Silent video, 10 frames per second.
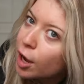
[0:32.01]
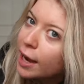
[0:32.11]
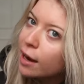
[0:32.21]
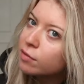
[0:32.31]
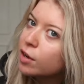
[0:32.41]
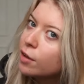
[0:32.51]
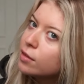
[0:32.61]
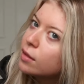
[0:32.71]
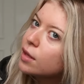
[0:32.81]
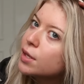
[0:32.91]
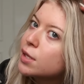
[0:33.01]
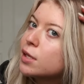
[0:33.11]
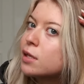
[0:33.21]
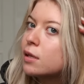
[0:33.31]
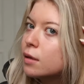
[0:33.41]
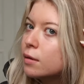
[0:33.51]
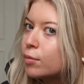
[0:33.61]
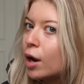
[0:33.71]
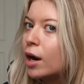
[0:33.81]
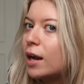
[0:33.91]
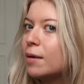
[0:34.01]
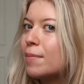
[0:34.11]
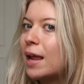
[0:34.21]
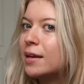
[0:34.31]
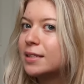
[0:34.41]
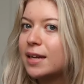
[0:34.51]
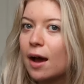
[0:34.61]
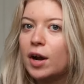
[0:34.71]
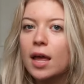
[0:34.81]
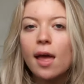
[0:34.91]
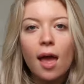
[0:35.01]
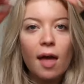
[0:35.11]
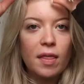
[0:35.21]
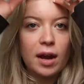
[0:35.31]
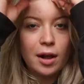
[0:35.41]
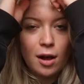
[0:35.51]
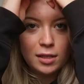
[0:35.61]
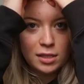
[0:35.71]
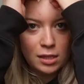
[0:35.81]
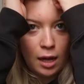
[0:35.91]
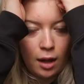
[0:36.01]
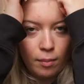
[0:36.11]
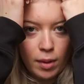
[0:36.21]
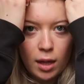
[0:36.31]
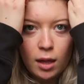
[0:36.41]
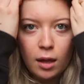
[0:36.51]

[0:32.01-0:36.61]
So I kind of got this part like balanced out, and then I got some